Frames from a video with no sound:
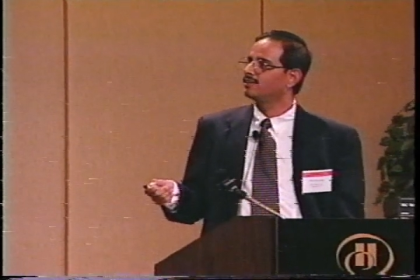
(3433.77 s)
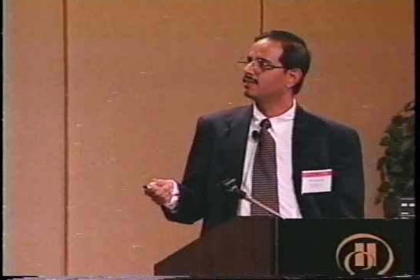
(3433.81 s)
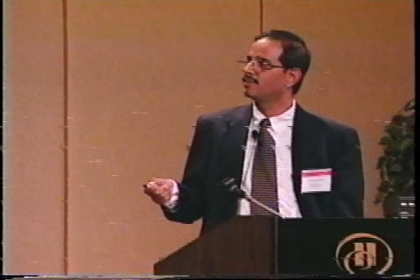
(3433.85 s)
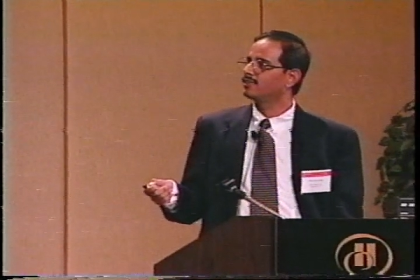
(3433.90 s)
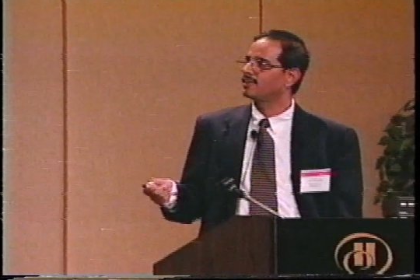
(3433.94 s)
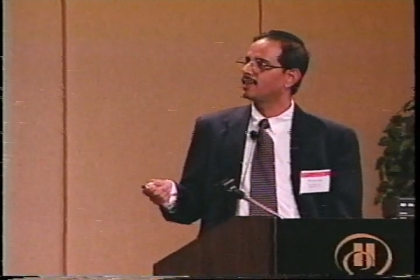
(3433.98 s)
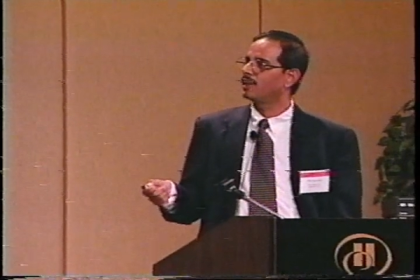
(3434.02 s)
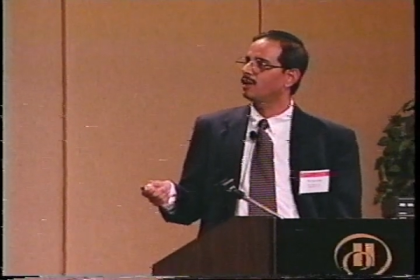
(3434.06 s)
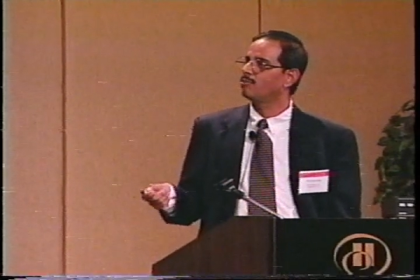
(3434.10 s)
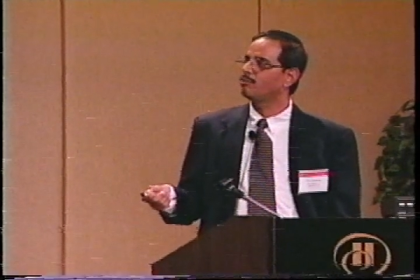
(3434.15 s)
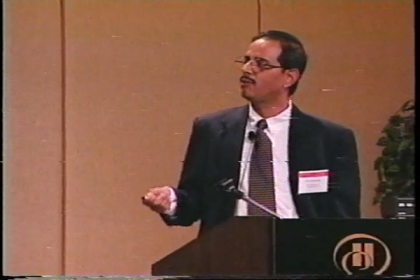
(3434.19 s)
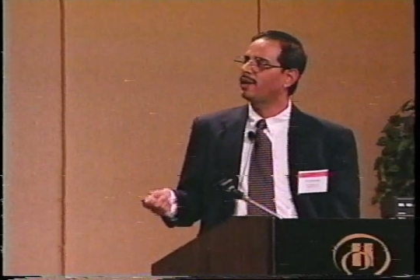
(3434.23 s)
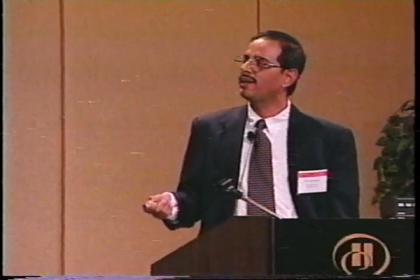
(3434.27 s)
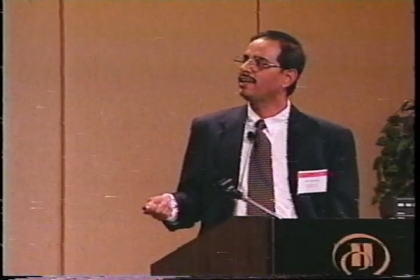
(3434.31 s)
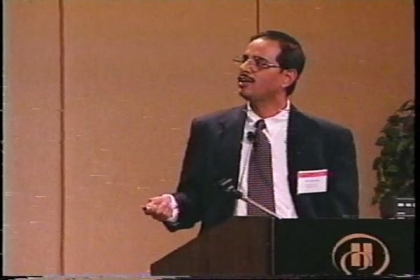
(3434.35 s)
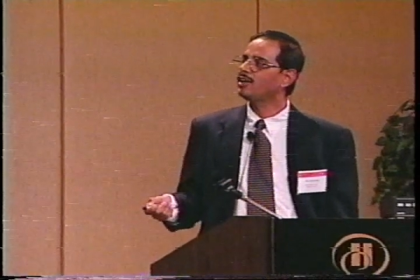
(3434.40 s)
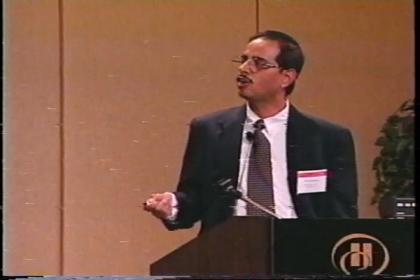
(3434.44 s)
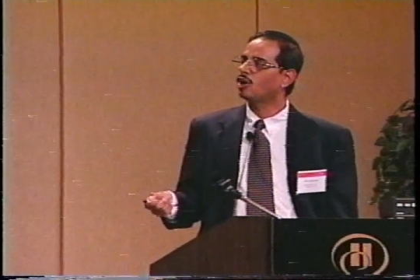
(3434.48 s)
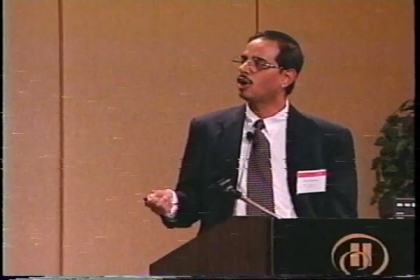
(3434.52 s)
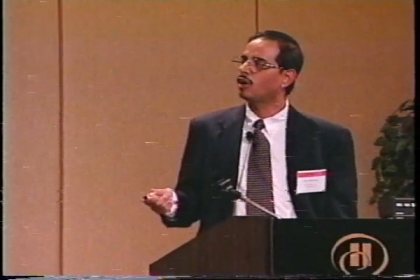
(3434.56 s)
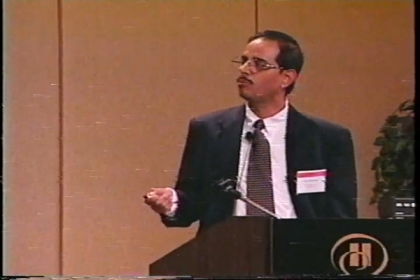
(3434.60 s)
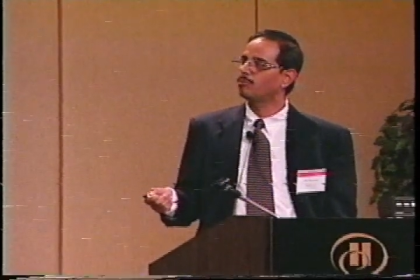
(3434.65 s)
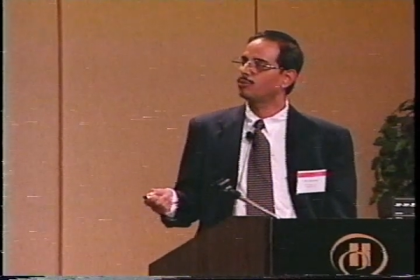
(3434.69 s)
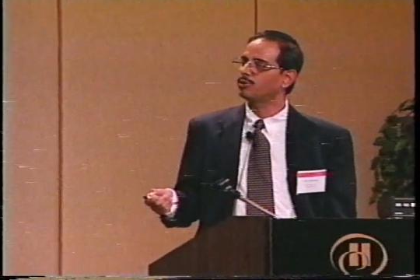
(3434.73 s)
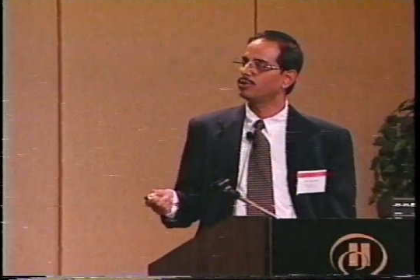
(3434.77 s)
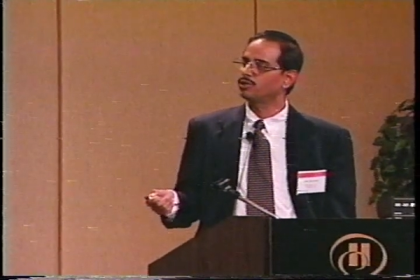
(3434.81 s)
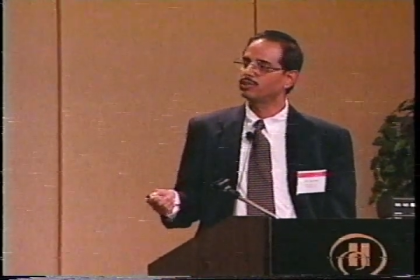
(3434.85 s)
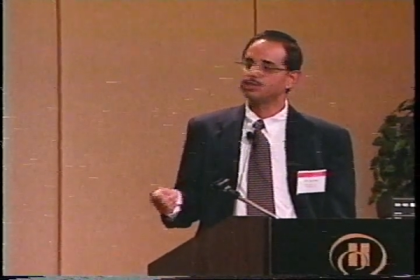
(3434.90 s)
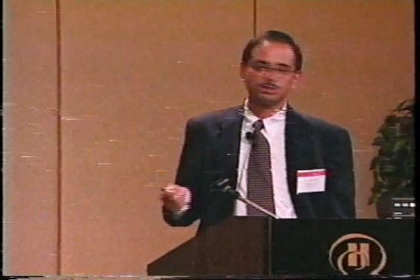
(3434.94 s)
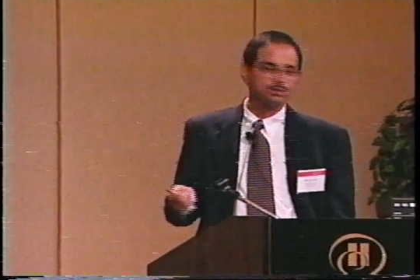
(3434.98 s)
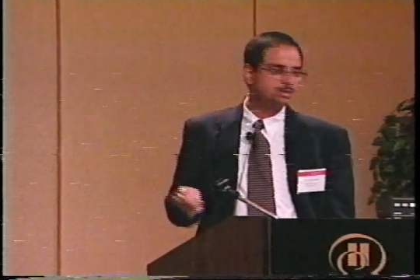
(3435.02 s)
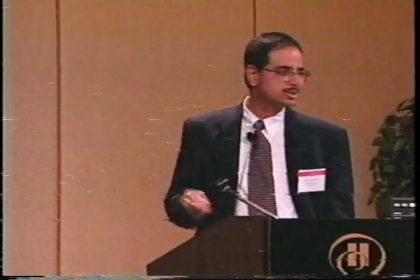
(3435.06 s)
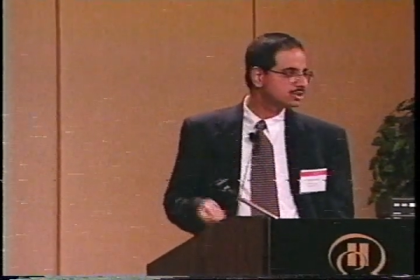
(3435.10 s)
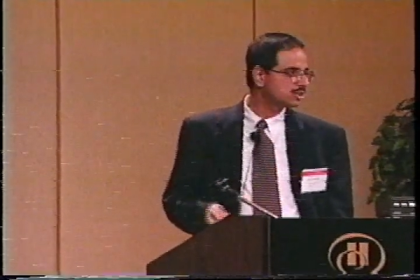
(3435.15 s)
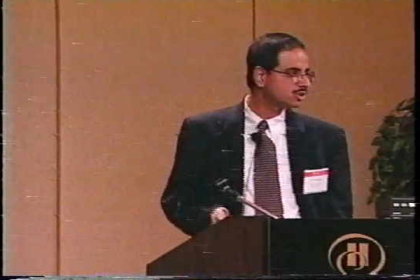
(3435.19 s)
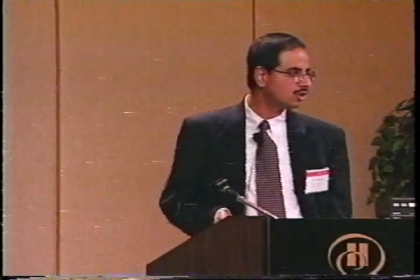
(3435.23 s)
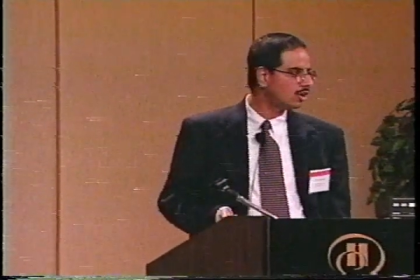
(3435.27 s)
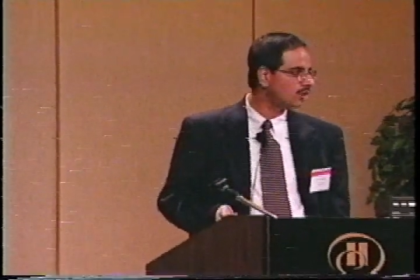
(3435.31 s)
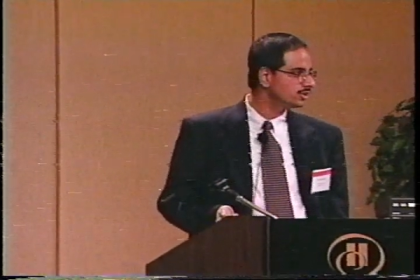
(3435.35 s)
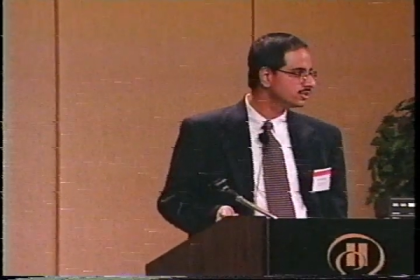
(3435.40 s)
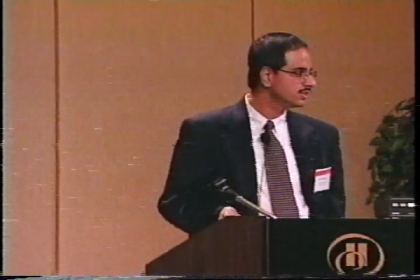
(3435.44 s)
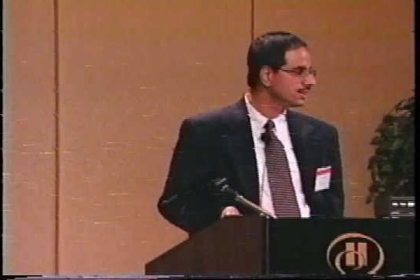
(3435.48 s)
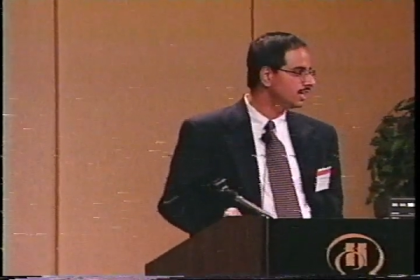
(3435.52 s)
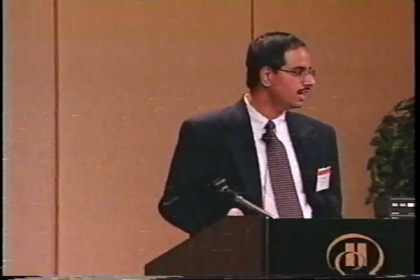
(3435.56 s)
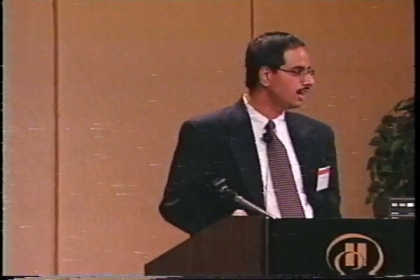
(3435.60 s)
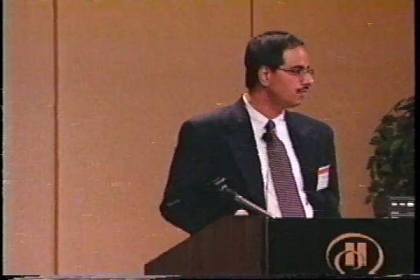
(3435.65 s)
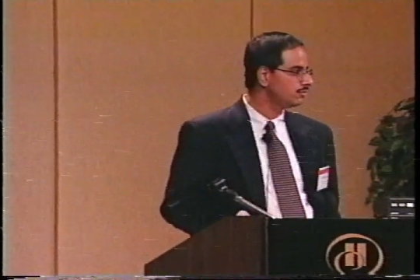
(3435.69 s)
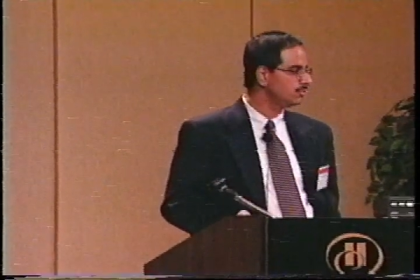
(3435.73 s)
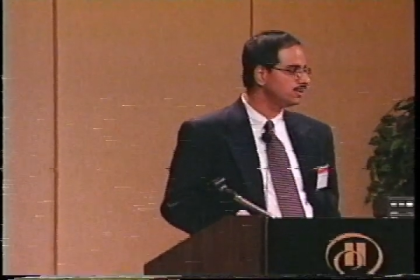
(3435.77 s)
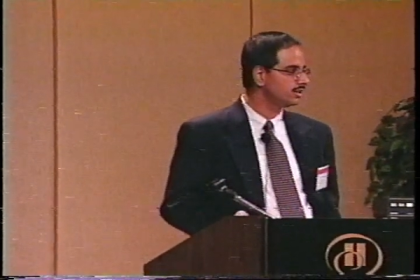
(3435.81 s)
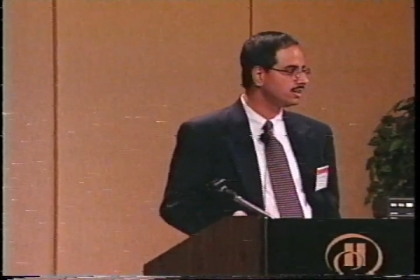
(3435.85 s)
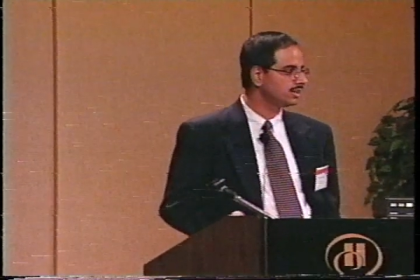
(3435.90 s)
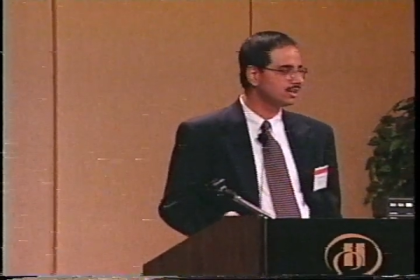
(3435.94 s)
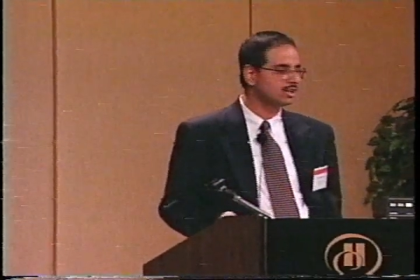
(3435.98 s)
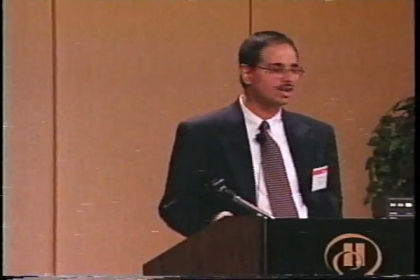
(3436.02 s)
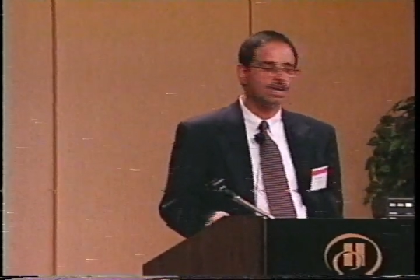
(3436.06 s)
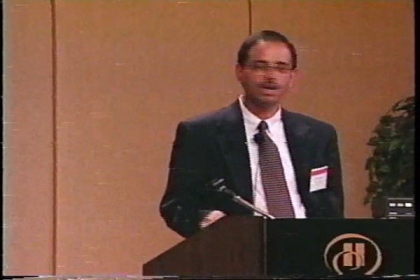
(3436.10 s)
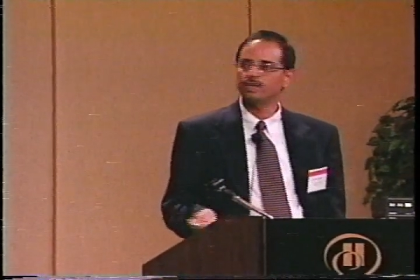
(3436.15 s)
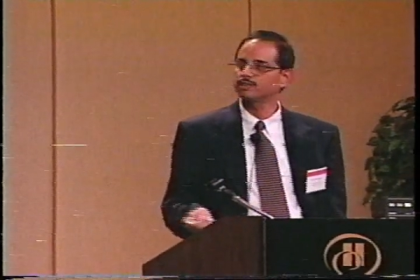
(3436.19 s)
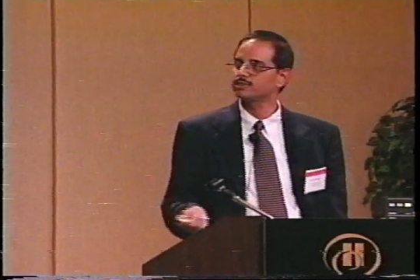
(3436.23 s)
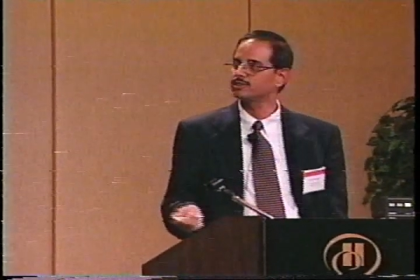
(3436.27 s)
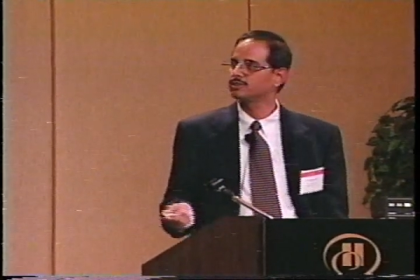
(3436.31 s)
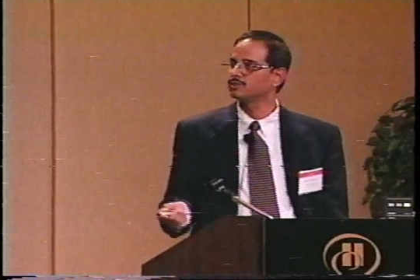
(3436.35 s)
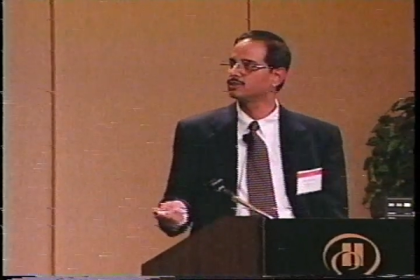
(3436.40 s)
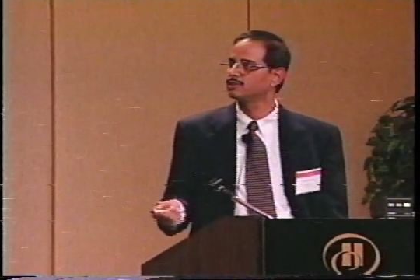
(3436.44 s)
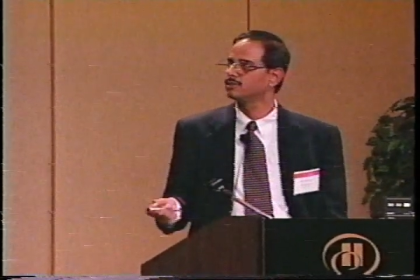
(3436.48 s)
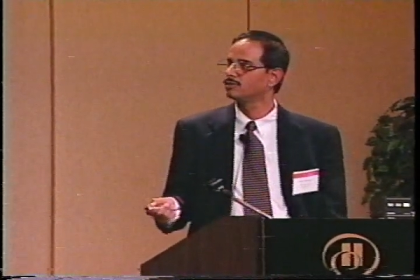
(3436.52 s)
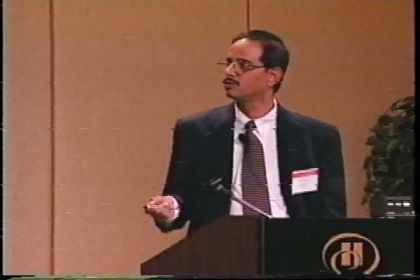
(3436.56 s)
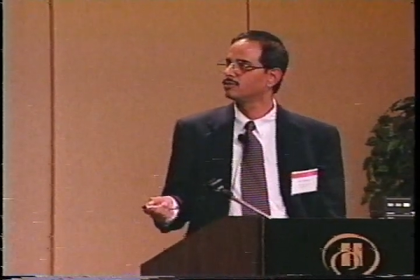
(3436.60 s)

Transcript: there are many components which cause reliability loss.